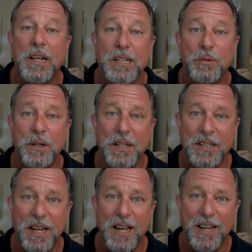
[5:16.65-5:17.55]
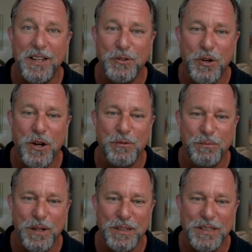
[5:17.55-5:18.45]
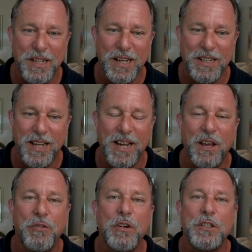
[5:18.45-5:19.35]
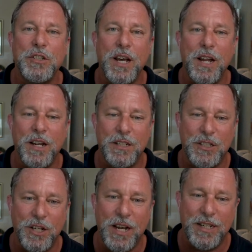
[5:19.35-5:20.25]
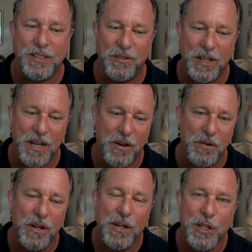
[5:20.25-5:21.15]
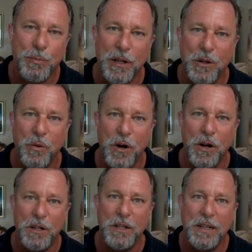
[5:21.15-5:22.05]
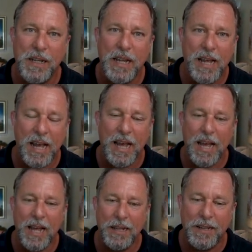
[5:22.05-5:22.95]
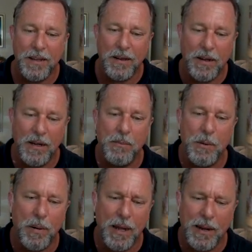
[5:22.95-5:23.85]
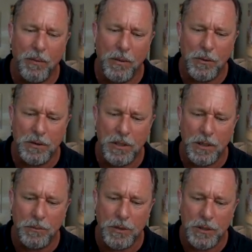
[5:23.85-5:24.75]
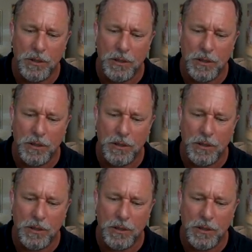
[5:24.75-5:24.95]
I guess we need to get another drone, but uh, yeah, if you could share that, share this video, spread the word, and uh, let me play that one more time,